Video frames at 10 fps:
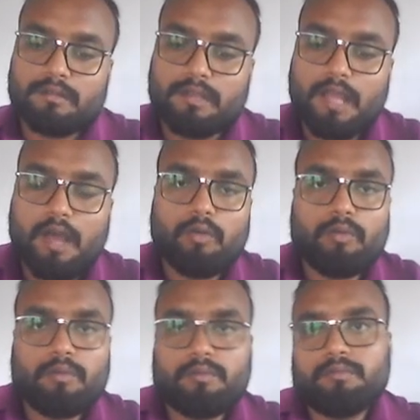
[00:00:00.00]

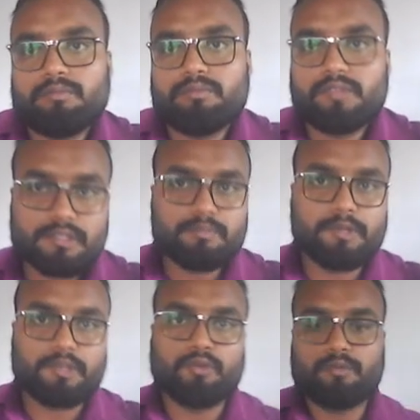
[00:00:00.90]
Now this
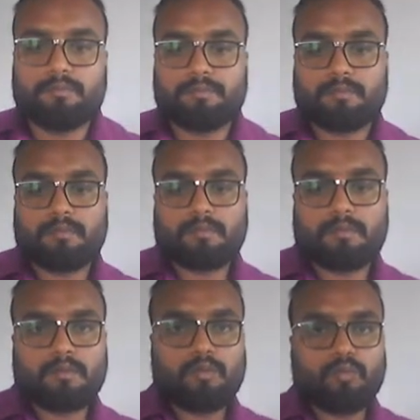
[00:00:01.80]
video
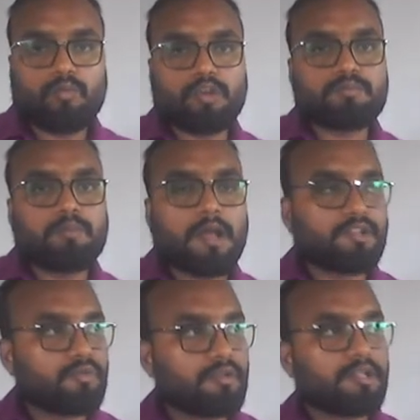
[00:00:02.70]
was
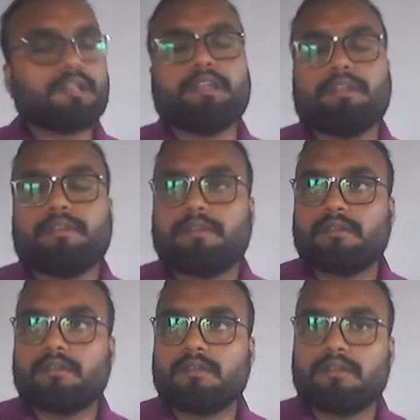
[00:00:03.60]
particularly
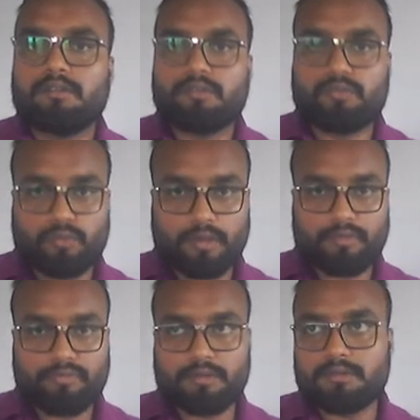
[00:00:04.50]
to
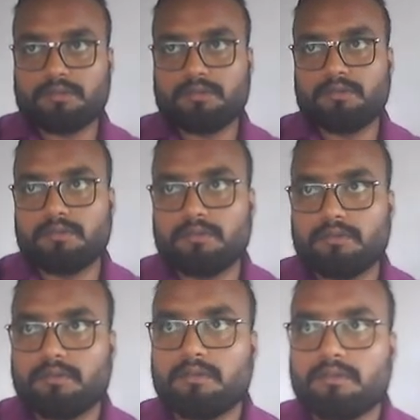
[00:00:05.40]
refer
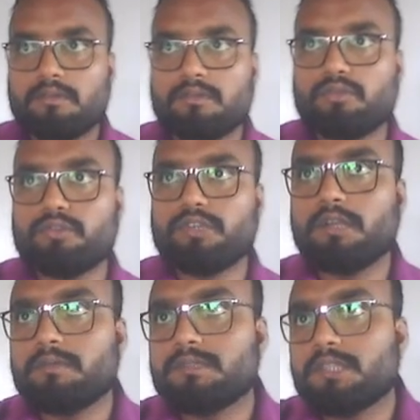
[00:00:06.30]
to
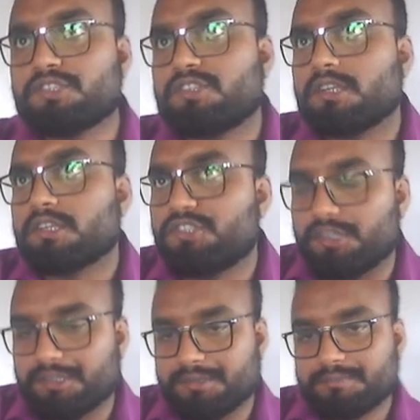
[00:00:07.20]
deal with the
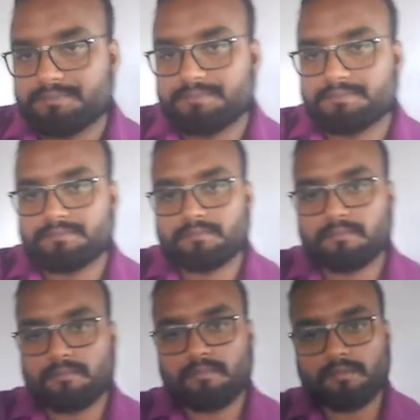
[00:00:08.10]
structure.
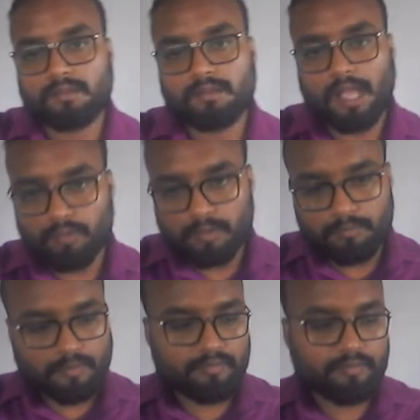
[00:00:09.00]
I
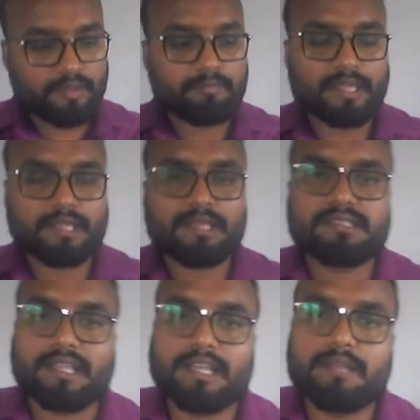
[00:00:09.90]
will be making
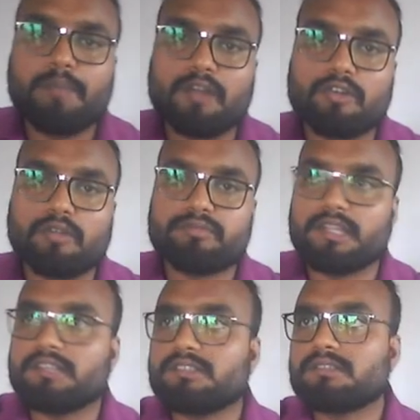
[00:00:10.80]
second part of
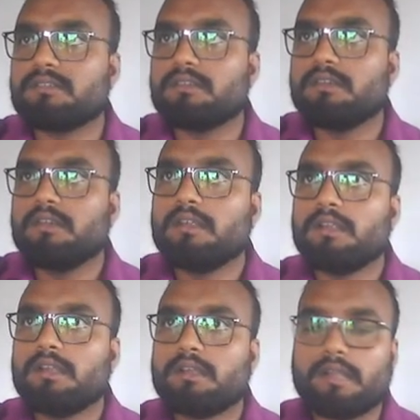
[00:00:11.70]
tense
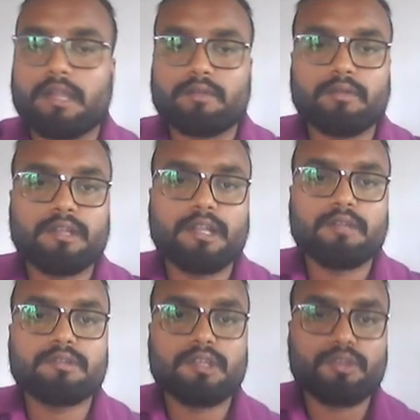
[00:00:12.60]
that will
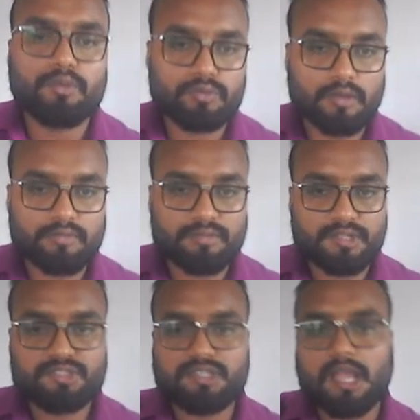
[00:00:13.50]
deal with the use of
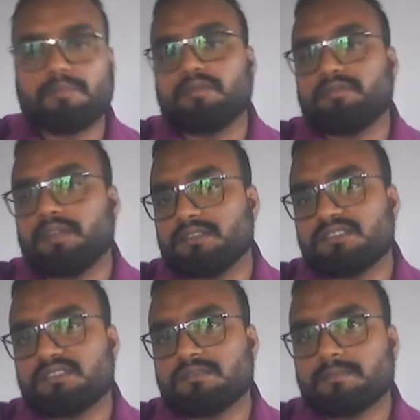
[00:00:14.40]
each type of
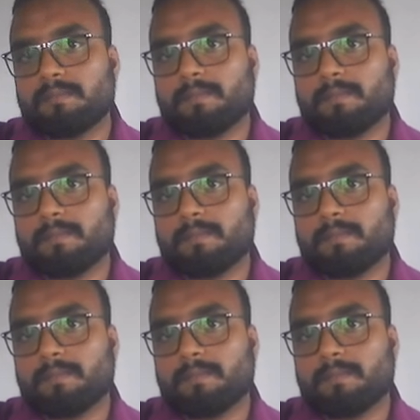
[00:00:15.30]
tense.